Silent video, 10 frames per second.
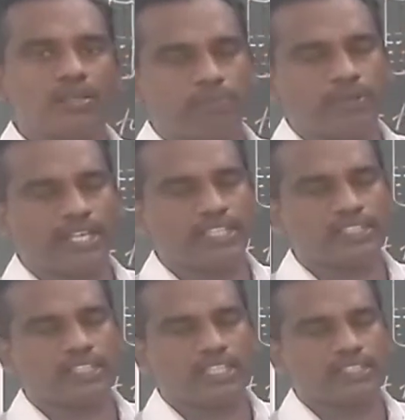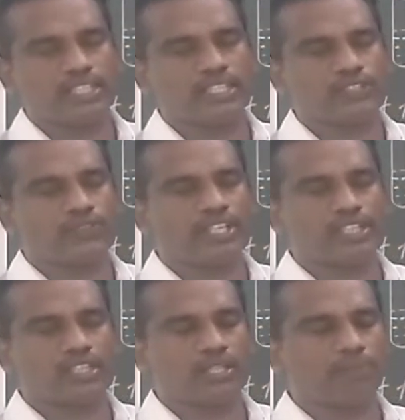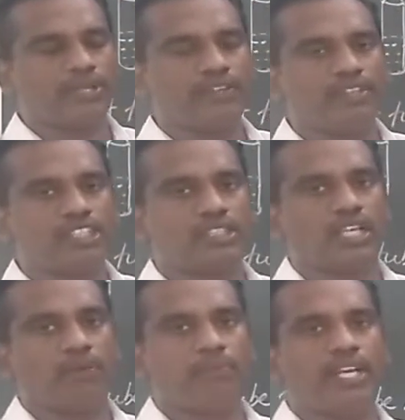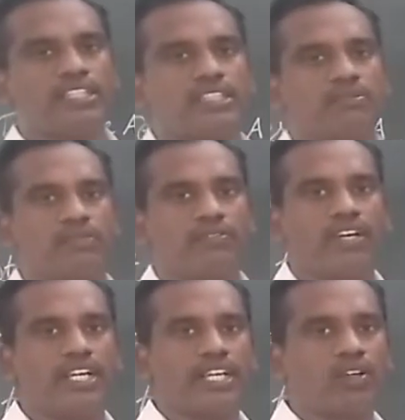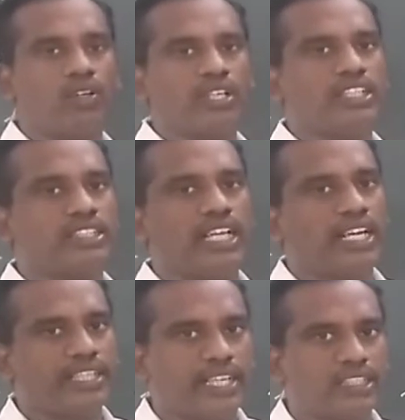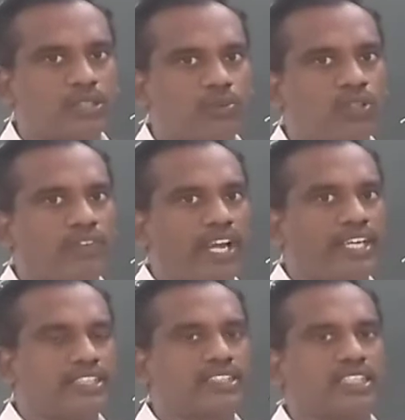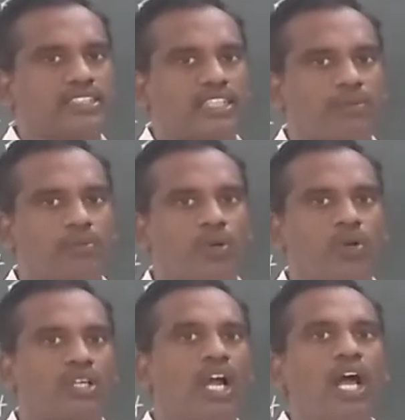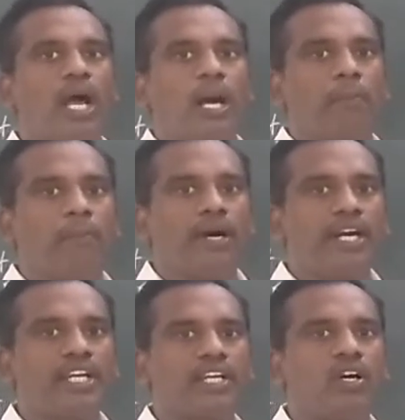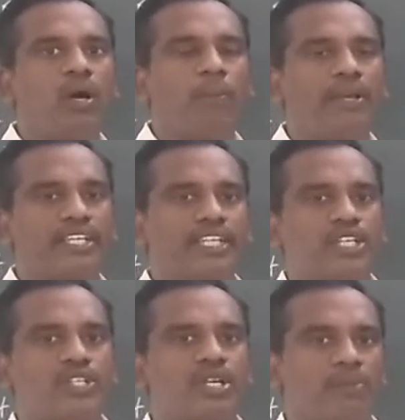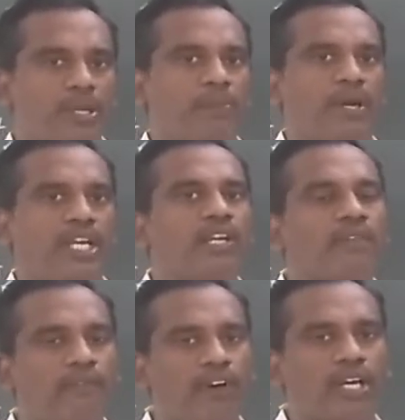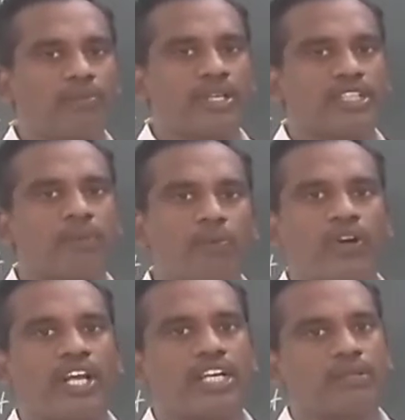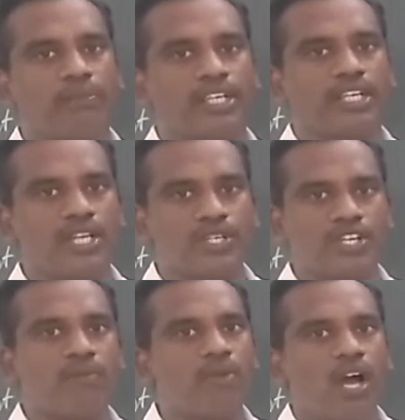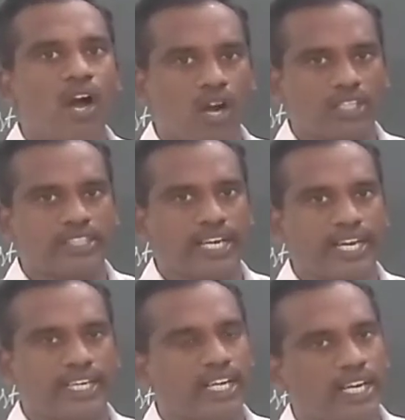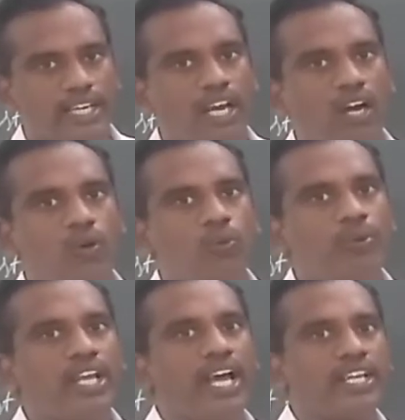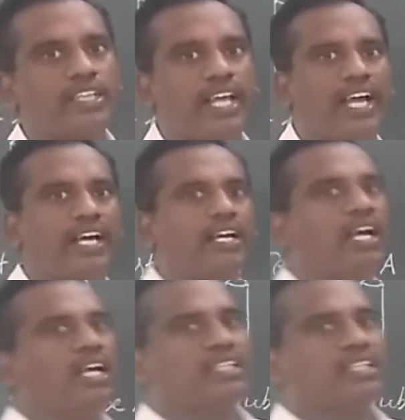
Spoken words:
page, that is with the previous page number 1 accountancy textbook. We had discussed about burning of magnesium ribbon forming the product magnesium oxide. Now we are in the